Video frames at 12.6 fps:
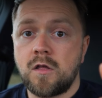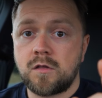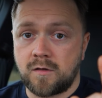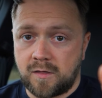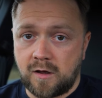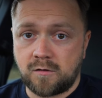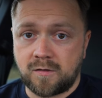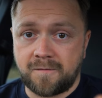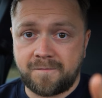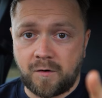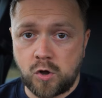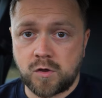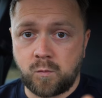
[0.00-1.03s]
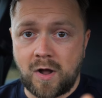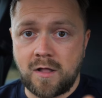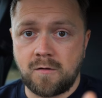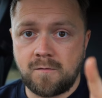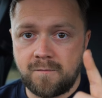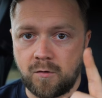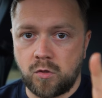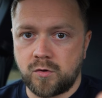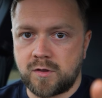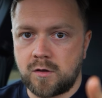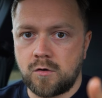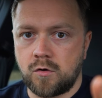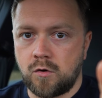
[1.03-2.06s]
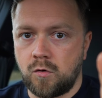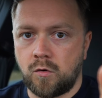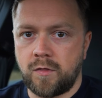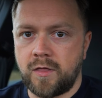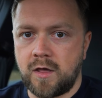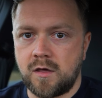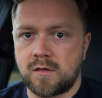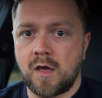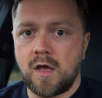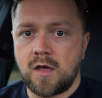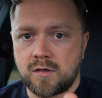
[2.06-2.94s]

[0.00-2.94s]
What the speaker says: So there's the first one for those of you who own these.